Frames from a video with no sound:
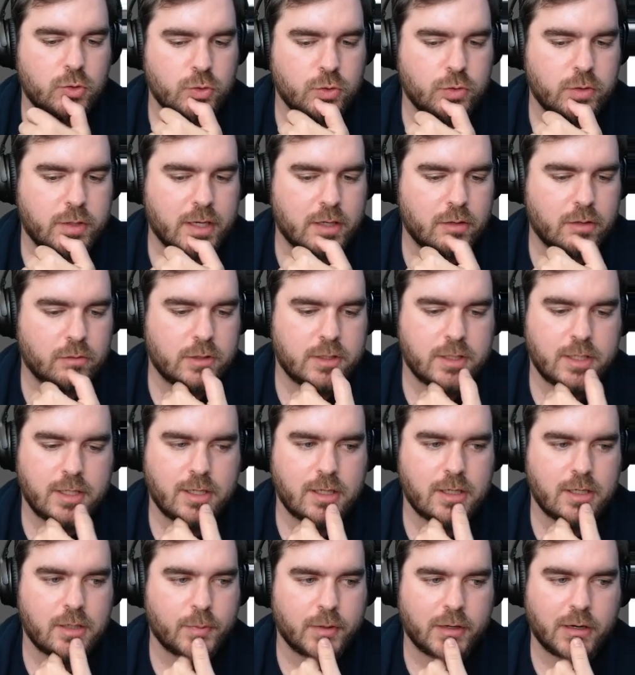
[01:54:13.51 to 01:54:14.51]
Gaddock Teeg,
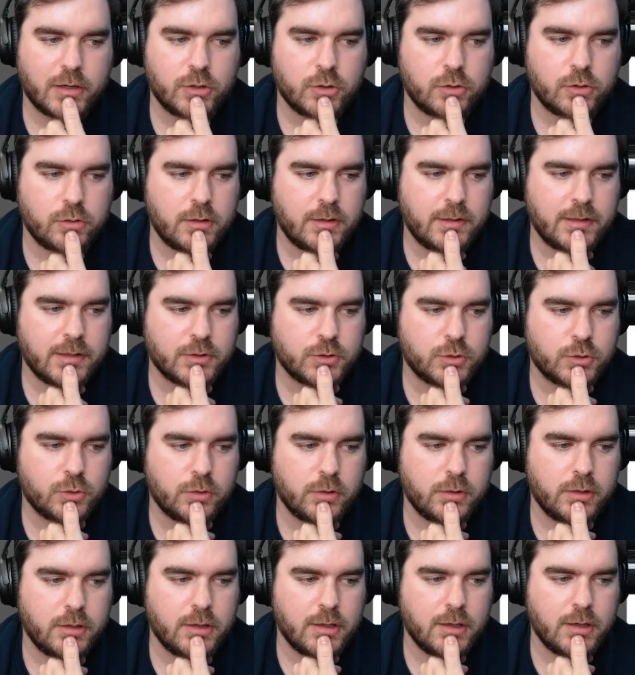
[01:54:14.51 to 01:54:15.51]
but I don't think that's good
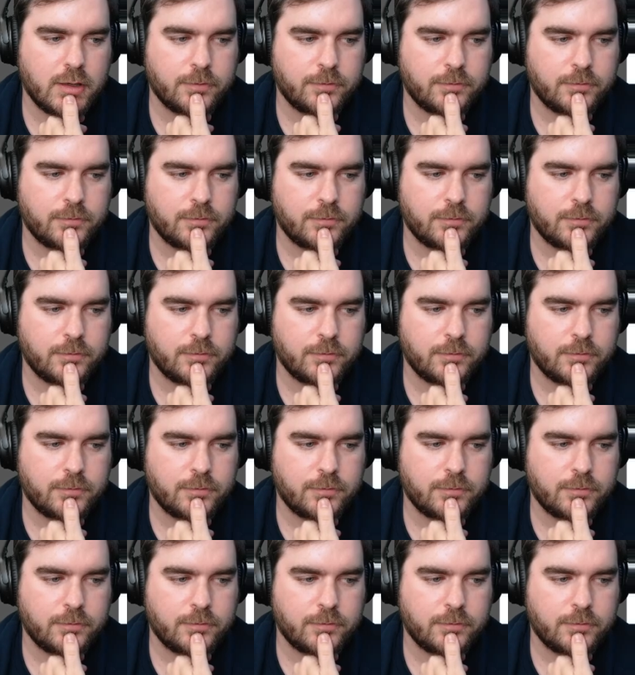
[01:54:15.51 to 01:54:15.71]
enough.